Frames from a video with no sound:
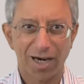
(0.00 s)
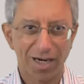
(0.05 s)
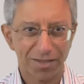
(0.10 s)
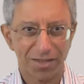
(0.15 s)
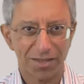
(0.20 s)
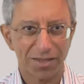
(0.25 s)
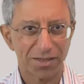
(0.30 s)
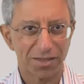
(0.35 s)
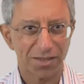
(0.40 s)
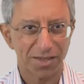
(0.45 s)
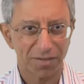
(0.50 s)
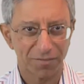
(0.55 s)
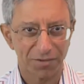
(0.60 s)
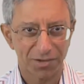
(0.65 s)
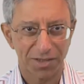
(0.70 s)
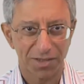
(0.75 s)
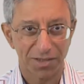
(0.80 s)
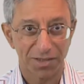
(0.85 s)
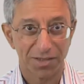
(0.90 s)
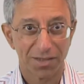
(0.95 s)
IT
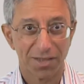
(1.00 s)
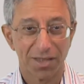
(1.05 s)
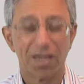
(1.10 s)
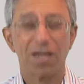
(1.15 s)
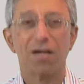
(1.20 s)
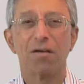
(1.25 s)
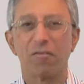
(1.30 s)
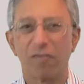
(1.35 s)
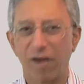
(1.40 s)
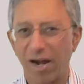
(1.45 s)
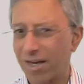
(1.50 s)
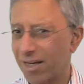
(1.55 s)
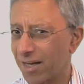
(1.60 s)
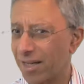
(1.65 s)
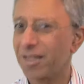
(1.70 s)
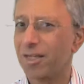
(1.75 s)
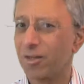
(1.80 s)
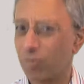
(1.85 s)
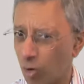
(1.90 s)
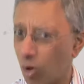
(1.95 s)
services.
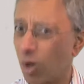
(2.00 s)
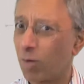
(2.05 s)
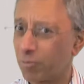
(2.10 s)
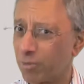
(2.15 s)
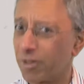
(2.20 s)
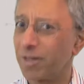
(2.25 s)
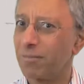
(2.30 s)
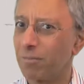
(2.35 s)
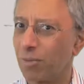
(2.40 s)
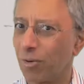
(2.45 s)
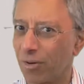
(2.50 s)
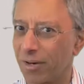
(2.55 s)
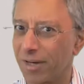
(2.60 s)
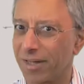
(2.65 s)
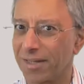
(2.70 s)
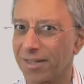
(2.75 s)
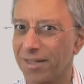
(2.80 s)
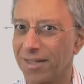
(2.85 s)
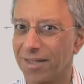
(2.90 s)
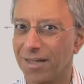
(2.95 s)
Frankly, they're all pretty
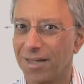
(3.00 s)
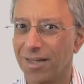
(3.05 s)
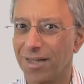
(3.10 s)
boring.